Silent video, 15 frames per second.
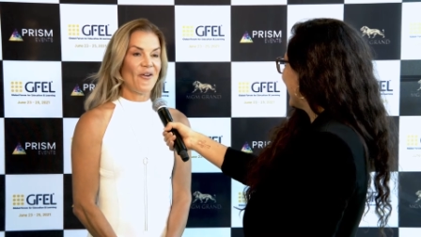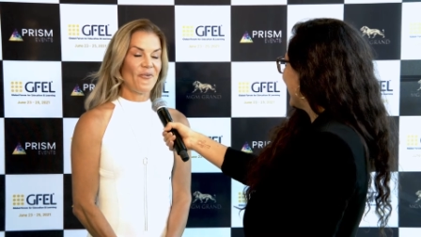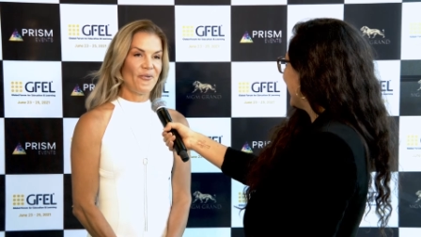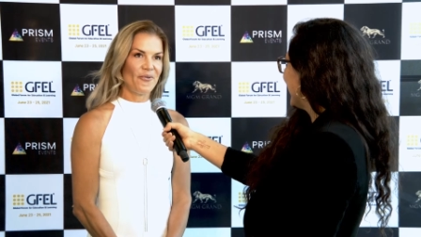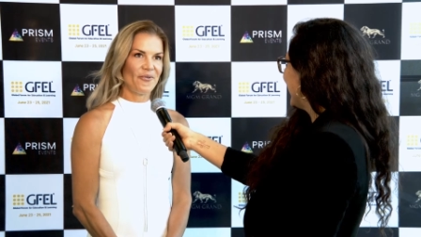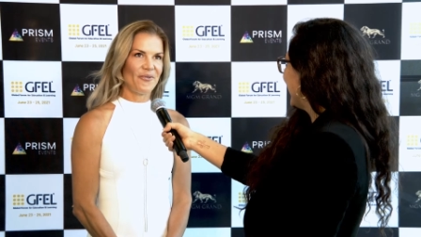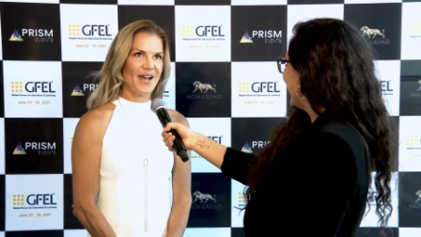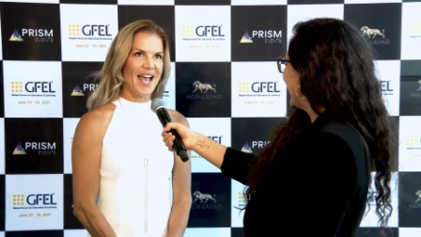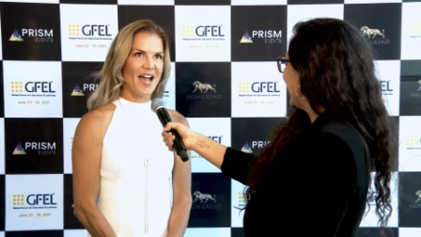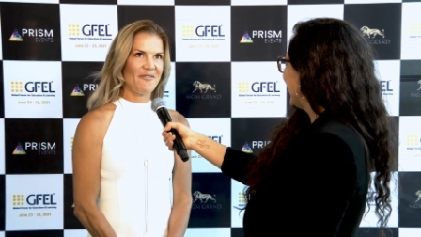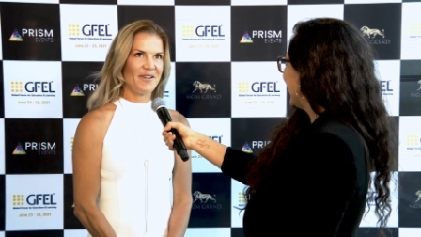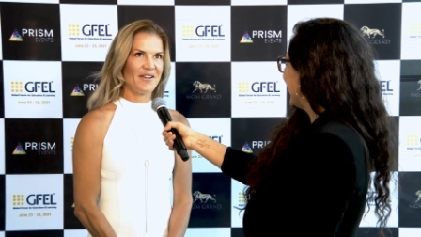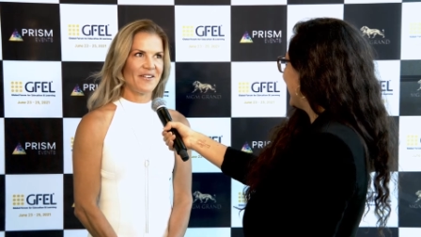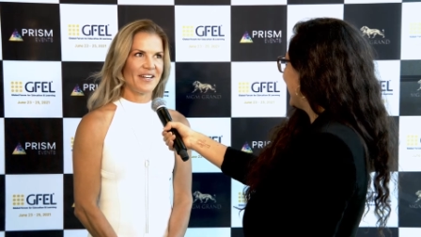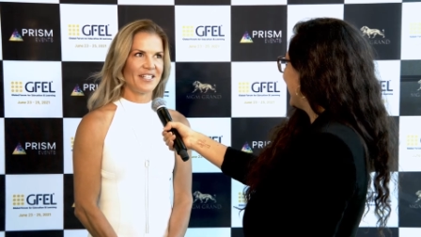Ooh, how
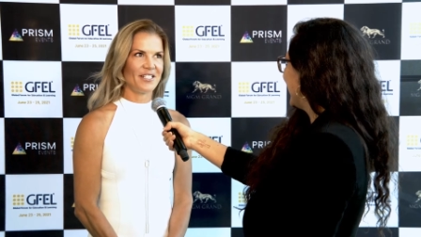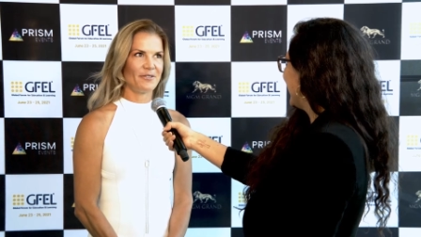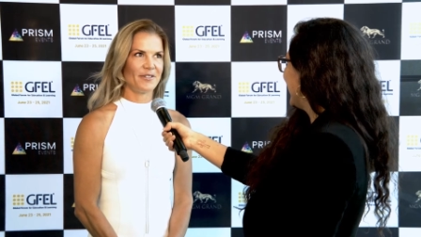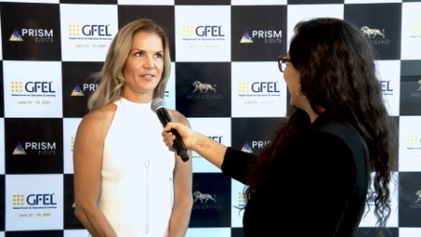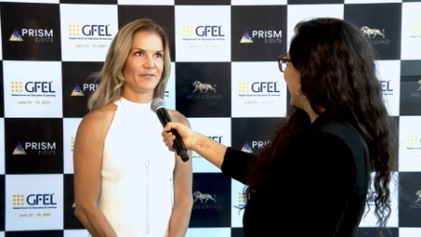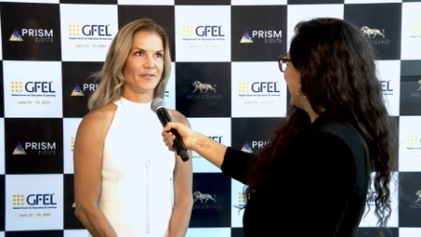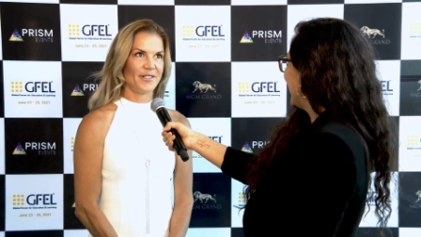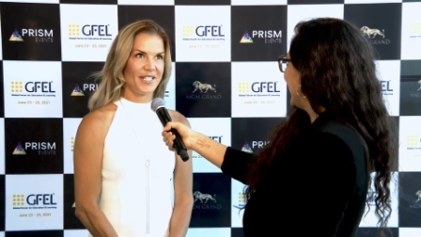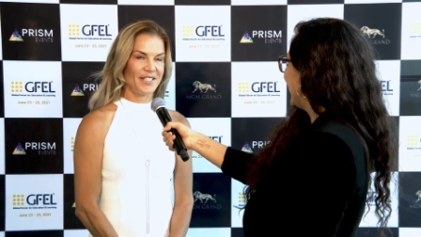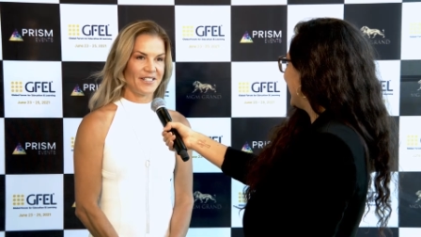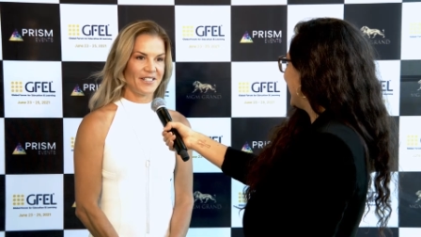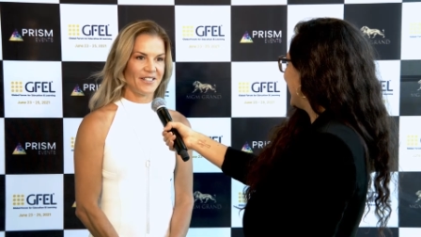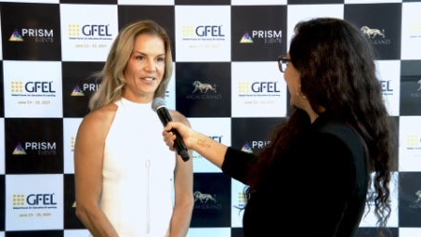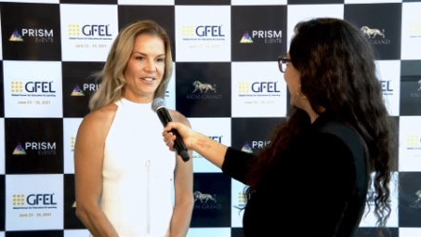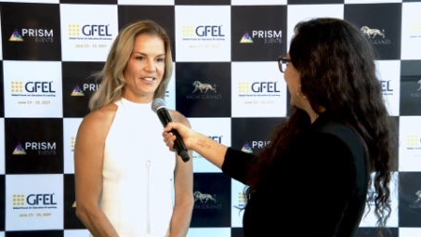we got into it 4 years
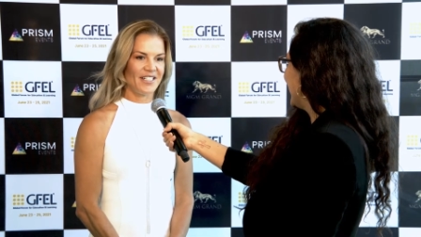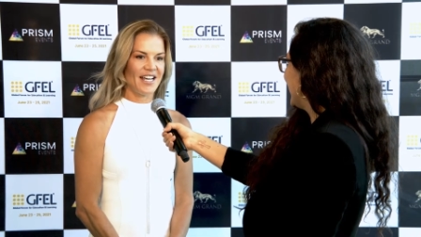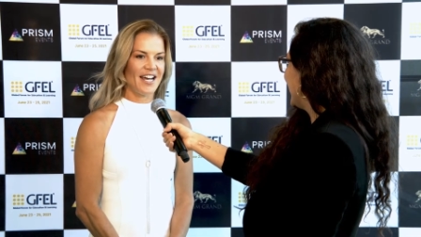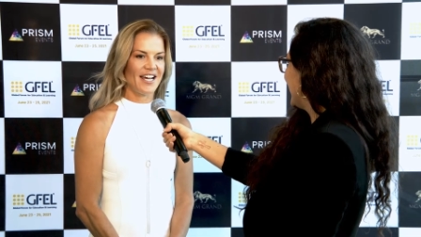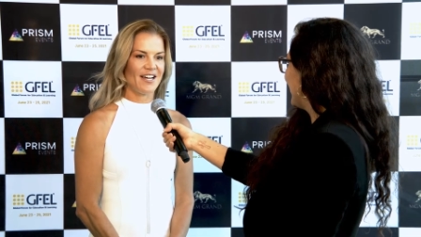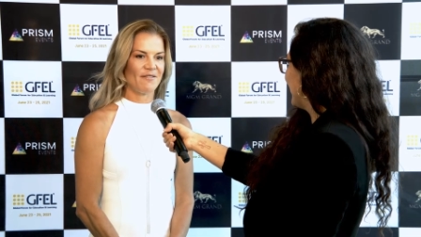ago.